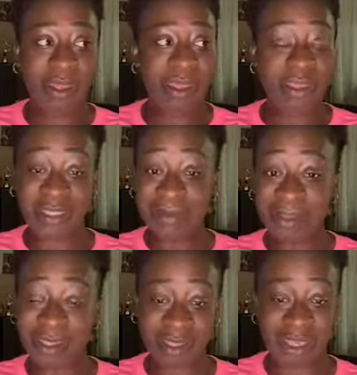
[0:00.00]
some of
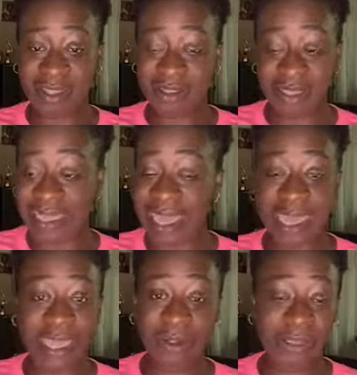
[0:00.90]
the kids that
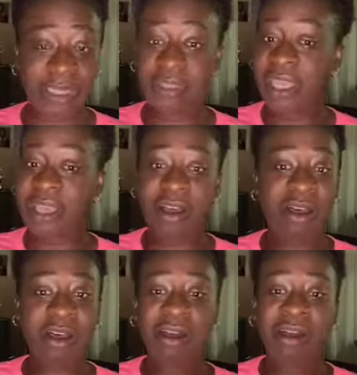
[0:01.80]
I know, like they
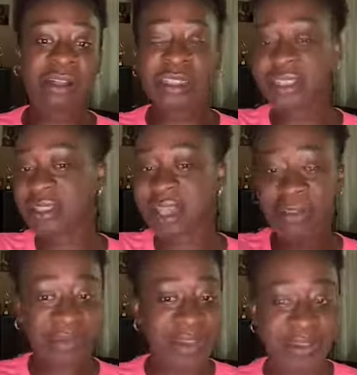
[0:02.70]
are on these other
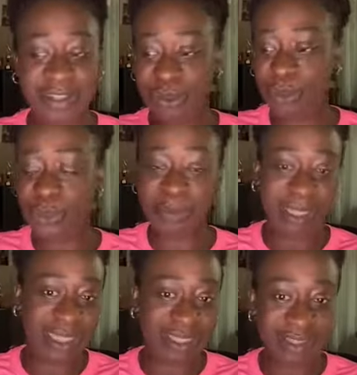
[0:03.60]
various social
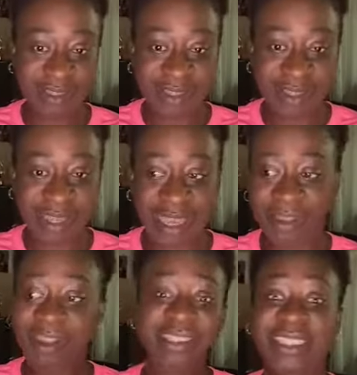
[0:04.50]
medias and all these